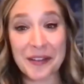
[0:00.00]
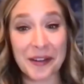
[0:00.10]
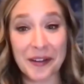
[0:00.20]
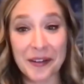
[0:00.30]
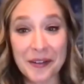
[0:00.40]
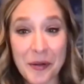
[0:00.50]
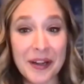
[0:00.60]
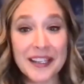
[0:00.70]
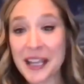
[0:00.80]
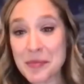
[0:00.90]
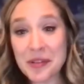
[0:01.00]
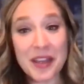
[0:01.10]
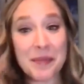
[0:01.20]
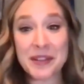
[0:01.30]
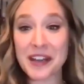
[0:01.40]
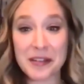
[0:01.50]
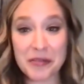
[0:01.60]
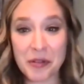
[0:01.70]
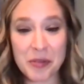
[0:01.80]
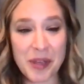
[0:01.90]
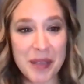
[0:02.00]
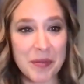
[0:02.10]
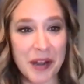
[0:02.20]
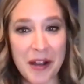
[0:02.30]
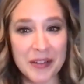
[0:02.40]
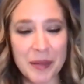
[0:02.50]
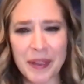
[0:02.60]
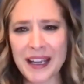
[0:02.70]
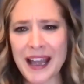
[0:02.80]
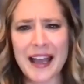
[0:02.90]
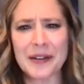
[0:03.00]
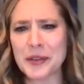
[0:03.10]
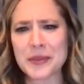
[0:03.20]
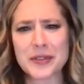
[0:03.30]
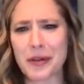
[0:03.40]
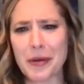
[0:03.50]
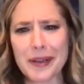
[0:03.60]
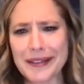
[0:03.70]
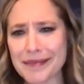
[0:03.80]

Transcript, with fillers: either, or I label them and then I throw the paper out and I'm like, I don't know what's growing.